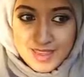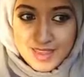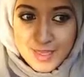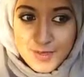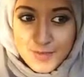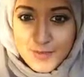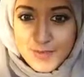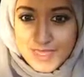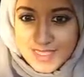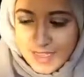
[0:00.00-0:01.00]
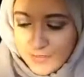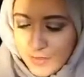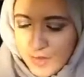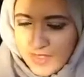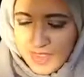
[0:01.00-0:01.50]
you know, I did that
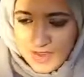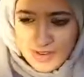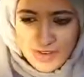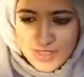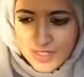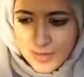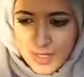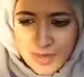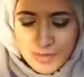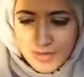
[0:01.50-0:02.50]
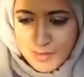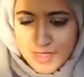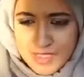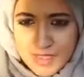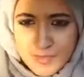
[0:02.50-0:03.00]
for, I think, oh gosh, I don't know how long, but I
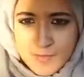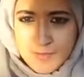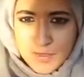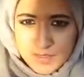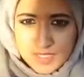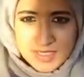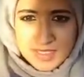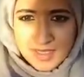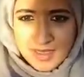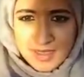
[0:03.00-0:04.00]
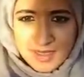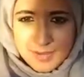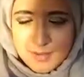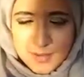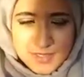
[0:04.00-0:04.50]
did that for months.
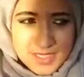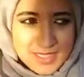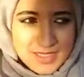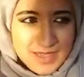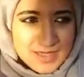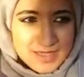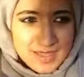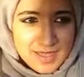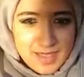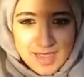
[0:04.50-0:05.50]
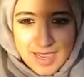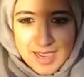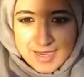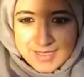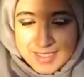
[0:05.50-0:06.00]
Months I did that.
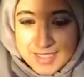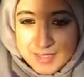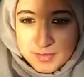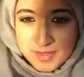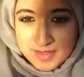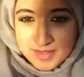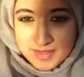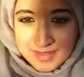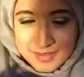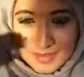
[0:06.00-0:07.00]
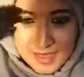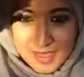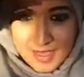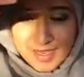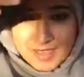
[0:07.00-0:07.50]
And it didn't work,
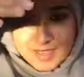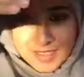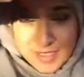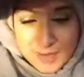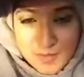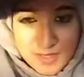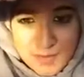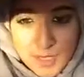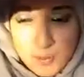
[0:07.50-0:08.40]
okay? And this is something that my